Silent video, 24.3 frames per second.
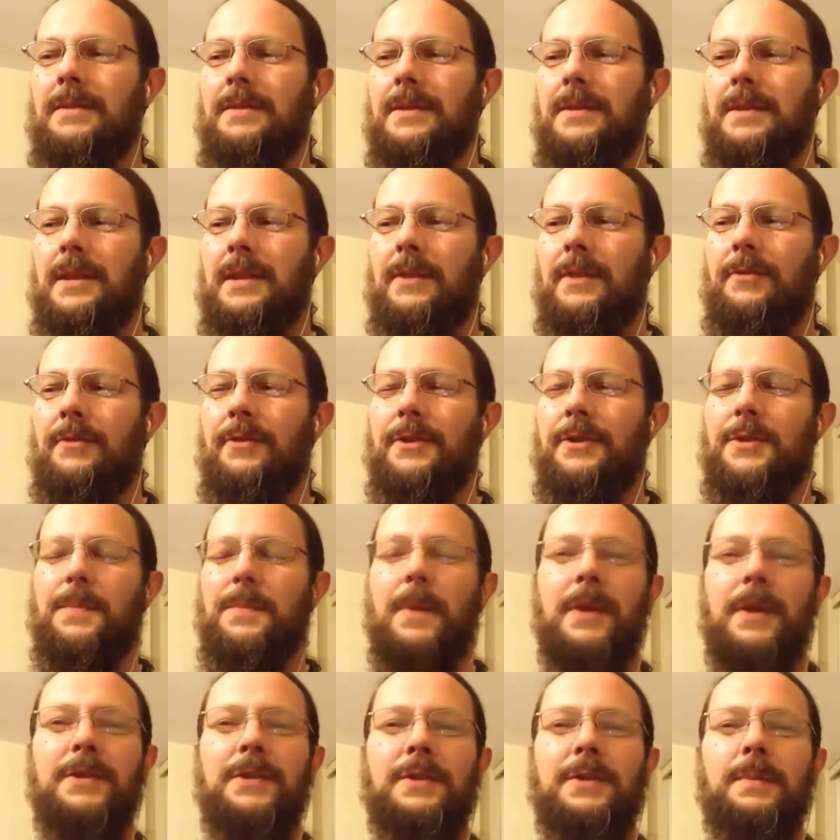
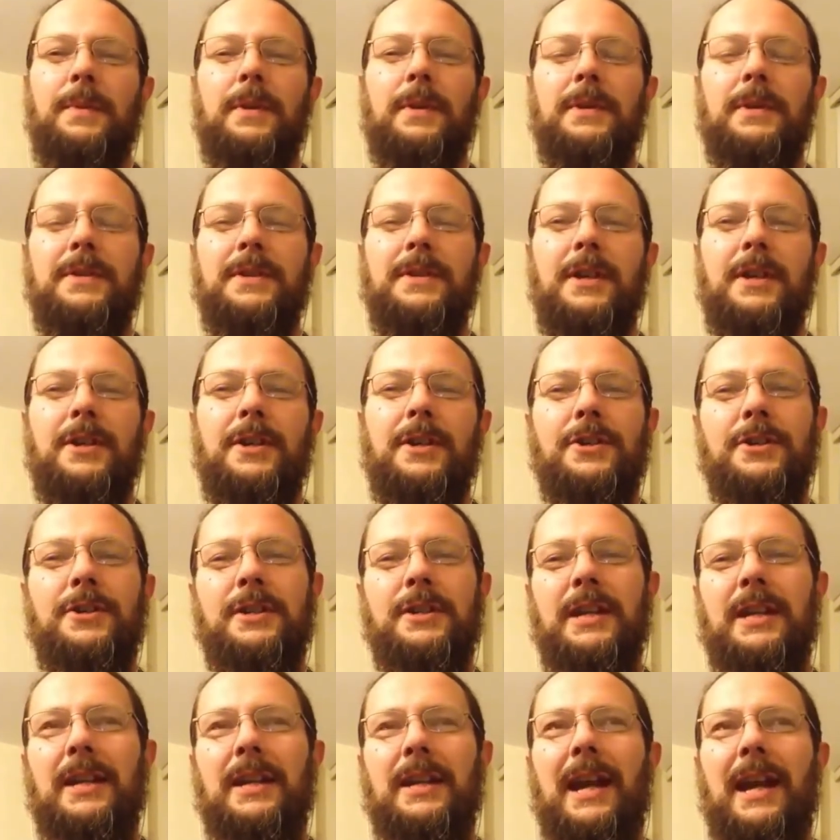self-responsible is
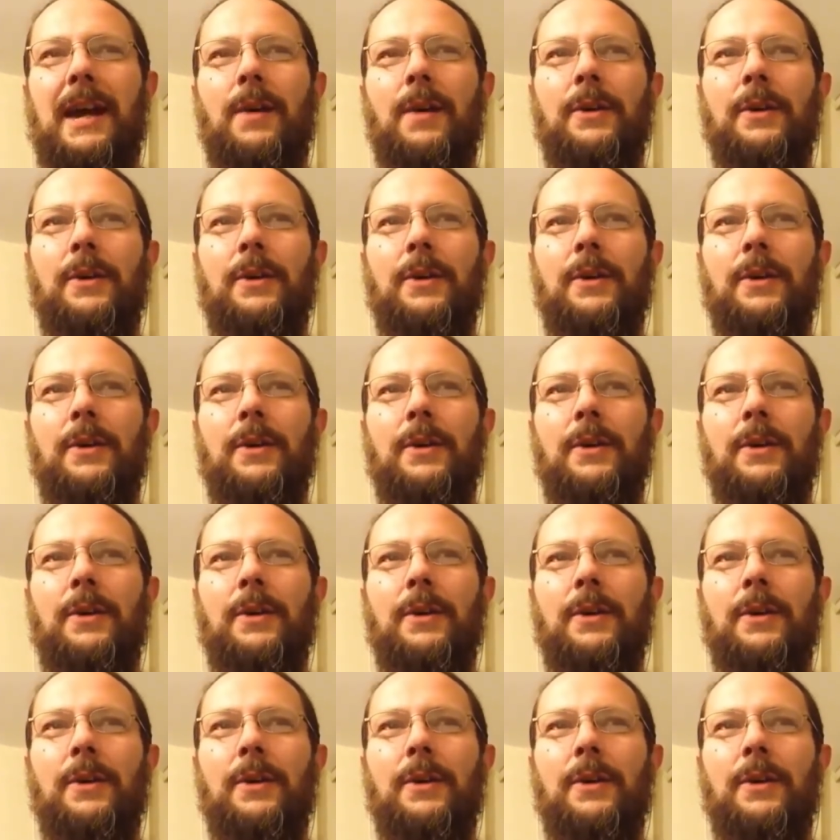understanding